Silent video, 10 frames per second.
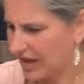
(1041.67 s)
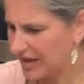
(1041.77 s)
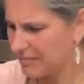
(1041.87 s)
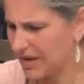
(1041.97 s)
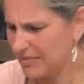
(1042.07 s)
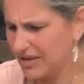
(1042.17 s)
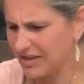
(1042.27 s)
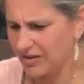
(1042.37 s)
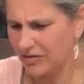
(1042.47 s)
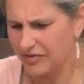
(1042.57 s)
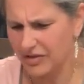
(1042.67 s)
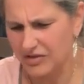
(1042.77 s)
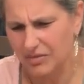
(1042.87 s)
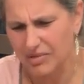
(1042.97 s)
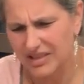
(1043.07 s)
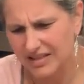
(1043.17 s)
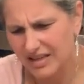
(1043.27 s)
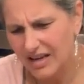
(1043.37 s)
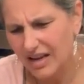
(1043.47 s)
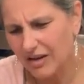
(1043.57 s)
And maybe, you know, if there's a piece
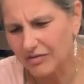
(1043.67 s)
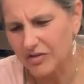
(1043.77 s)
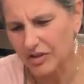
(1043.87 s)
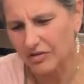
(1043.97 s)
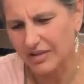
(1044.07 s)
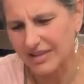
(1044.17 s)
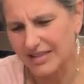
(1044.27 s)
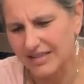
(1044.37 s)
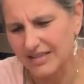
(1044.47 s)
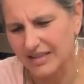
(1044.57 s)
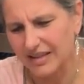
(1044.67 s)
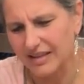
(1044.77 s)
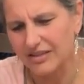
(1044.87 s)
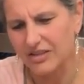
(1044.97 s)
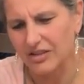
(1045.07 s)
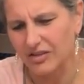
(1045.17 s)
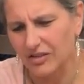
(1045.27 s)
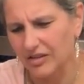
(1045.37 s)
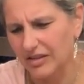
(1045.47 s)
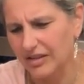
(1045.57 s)
of dough that's sticking to your